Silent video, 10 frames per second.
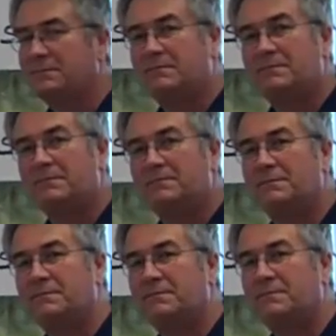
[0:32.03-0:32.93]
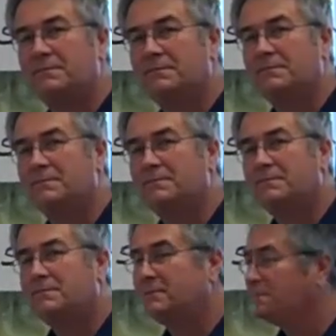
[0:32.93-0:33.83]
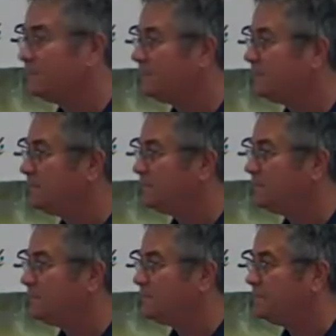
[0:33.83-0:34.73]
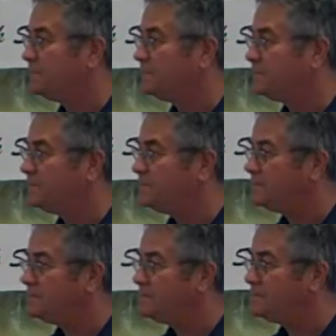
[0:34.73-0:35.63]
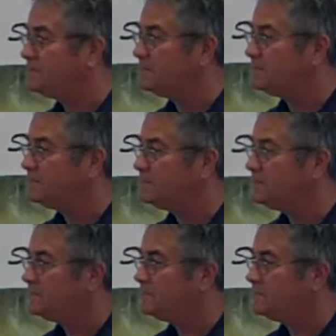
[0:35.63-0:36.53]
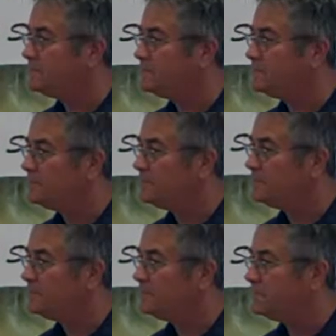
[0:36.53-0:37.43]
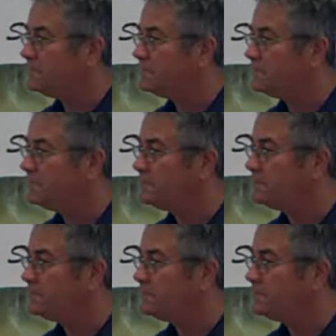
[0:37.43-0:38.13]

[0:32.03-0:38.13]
(not speaking)